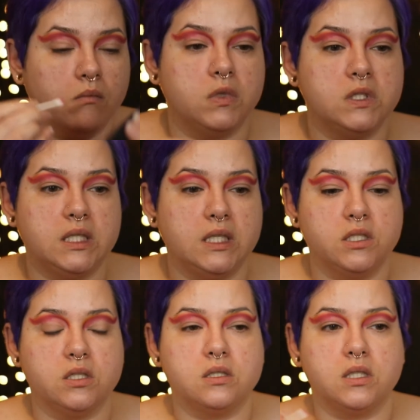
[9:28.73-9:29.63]
but see, it
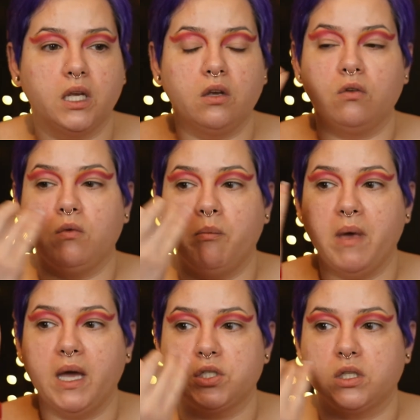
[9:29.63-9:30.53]
just like
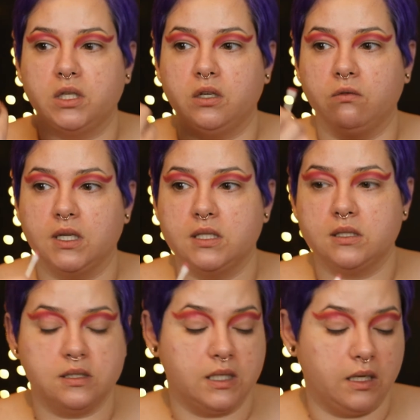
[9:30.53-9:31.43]
magically
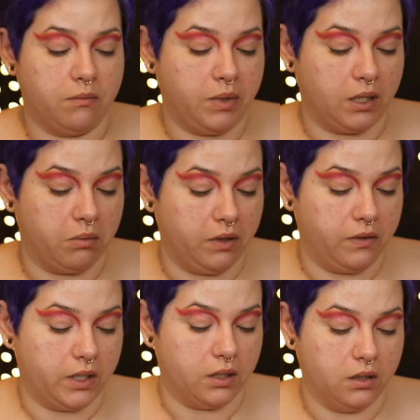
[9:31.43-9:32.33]
erases that pigment
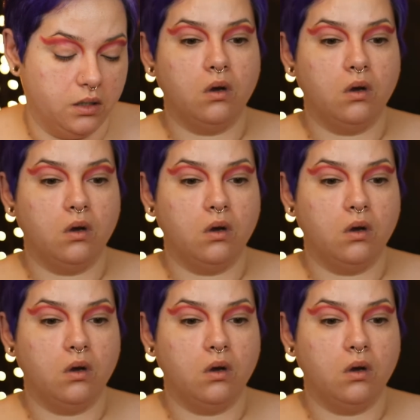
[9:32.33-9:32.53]
there.